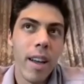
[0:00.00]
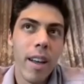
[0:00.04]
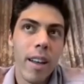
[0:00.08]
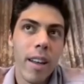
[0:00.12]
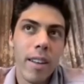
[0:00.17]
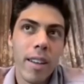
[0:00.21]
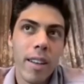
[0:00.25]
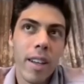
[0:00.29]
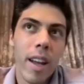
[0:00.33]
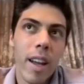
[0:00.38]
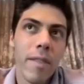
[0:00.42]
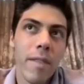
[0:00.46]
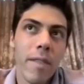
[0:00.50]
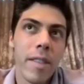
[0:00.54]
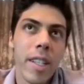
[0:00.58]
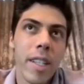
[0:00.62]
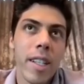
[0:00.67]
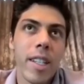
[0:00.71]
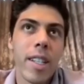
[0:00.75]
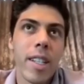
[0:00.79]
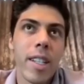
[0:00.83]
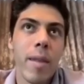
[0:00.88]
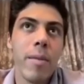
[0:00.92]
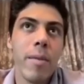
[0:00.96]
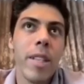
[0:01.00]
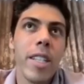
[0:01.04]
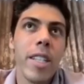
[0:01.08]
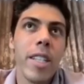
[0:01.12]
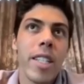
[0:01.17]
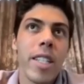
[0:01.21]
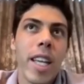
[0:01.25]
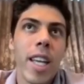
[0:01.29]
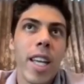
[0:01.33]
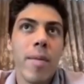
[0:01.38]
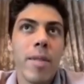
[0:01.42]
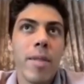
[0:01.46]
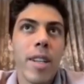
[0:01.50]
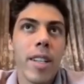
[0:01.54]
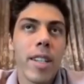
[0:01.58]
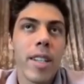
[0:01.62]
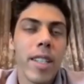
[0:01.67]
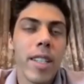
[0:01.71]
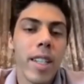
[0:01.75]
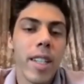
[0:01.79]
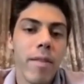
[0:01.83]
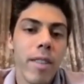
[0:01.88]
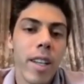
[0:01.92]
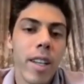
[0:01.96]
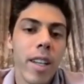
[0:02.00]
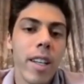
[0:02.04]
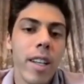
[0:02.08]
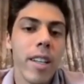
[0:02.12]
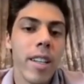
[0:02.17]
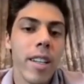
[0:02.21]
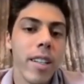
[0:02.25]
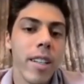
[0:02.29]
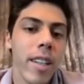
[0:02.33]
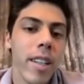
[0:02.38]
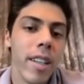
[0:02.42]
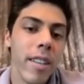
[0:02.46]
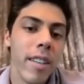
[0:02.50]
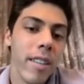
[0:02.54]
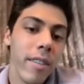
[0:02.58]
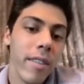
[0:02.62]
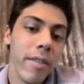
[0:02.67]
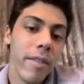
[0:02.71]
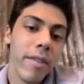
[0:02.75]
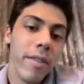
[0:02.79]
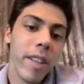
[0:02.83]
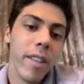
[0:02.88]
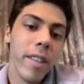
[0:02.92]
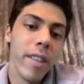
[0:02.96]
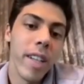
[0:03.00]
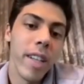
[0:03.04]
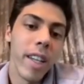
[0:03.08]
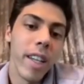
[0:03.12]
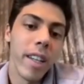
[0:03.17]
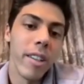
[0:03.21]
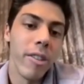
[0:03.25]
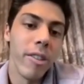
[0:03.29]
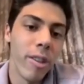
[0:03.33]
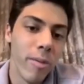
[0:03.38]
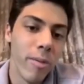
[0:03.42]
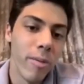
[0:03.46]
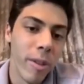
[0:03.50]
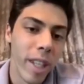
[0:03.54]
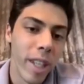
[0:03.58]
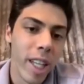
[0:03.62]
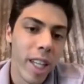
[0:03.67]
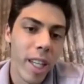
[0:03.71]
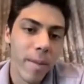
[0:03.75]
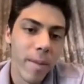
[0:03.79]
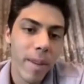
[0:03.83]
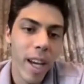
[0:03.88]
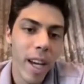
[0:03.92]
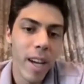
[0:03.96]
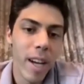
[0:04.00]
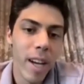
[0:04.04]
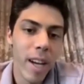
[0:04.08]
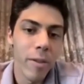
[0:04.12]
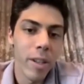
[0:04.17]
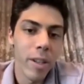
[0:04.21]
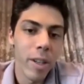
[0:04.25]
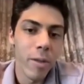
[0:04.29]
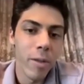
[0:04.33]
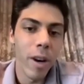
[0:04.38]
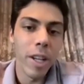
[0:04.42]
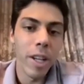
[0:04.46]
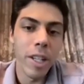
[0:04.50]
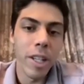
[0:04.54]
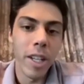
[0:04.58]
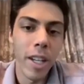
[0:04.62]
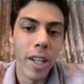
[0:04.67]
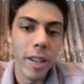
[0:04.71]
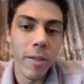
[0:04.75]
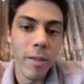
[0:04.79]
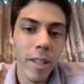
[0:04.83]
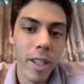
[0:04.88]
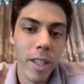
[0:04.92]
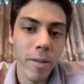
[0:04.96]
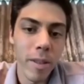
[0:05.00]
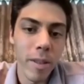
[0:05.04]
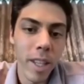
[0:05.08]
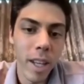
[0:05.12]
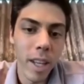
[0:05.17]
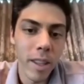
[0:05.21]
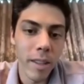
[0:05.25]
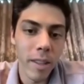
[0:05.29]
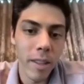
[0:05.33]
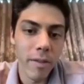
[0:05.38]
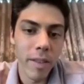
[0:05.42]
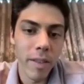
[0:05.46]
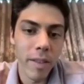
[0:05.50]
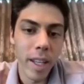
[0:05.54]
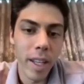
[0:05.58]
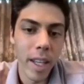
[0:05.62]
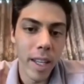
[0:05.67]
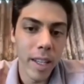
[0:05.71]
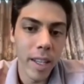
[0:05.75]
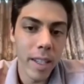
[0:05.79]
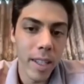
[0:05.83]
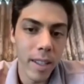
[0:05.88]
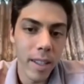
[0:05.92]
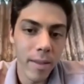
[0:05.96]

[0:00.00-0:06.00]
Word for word: you know, I've seen some of these games on TV and it, it, feels like a normal game kind of when you're watching it just without the fans.